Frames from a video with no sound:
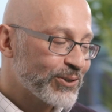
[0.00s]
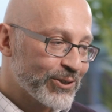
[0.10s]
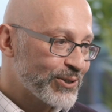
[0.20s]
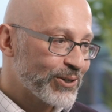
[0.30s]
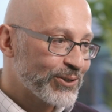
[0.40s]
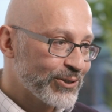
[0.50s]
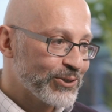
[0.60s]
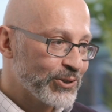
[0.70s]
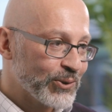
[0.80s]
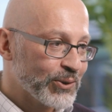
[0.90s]
as uncertain
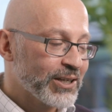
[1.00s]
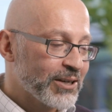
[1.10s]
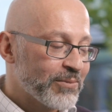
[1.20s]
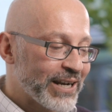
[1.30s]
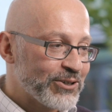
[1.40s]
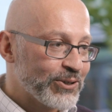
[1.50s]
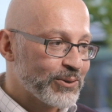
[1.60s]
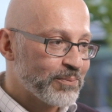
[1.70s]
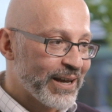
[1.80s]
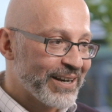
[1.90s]
as you, but actually
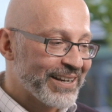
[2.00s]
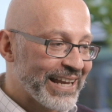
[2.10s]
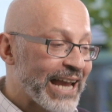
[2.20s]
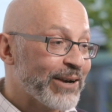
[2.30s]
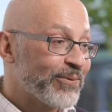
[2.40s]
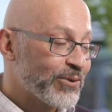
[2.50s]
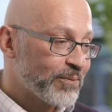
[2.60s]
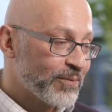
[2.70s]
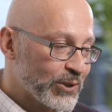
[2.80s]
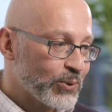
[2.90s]
could gain
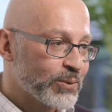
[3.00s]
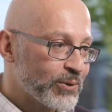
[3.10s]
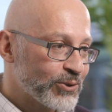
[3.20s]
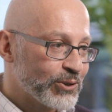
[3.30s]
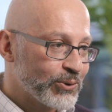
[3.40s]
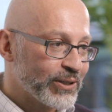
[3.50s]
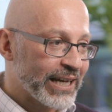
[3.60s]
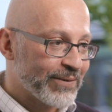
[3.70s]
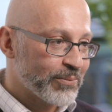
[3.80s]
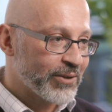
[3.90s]
from you as much as you could gain from